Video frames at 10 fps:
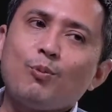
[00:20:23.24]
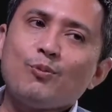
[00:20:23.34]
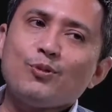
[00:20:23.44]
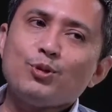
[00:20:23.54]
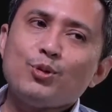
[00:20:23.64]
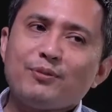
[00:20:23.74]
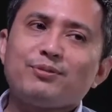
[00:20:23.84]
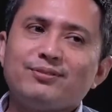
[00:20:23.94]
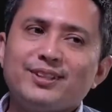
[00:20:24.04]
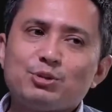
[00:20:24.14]

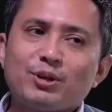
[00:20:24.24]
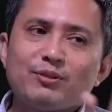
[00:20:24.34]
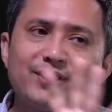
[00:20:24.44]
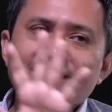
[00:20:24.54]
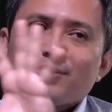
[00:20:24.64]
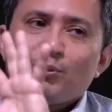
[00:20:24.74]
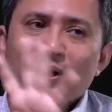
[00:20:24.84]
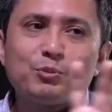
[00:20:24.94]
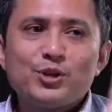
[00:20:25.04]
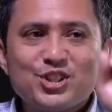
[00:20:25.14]
each one of us have
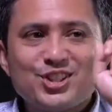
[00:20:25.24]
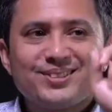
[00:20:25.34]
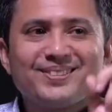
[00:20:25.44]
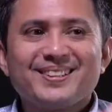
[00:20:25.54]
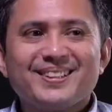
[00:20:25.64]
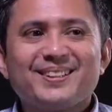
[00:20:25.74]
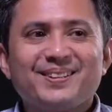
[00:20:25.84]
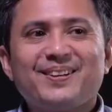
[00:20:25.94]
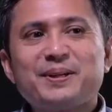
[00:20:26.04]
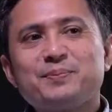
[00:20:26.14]
one wish. All right.